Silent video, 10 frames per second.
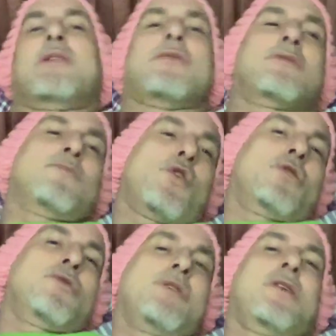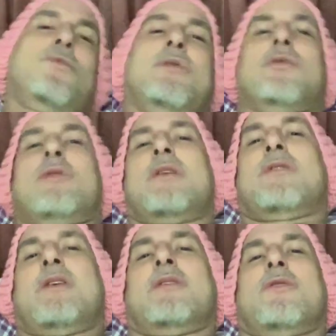they're smart or not, whether they
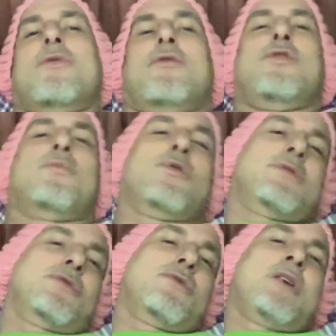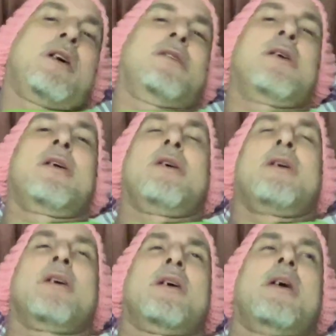think they're a good person or not,
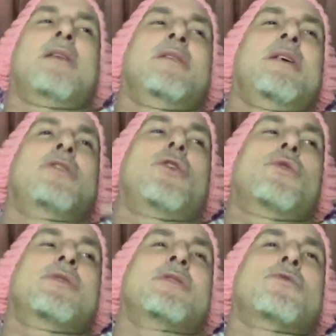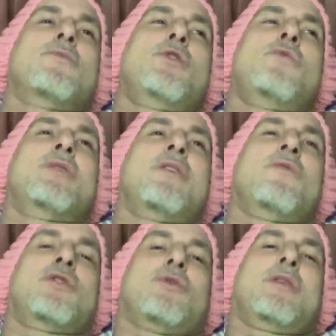and they don't distribute, and
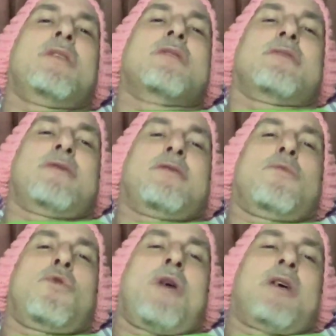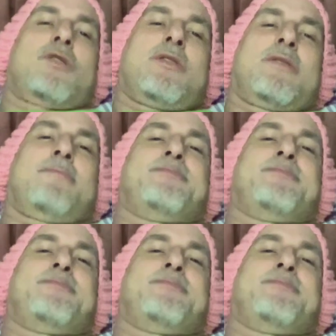eventually the system crashes.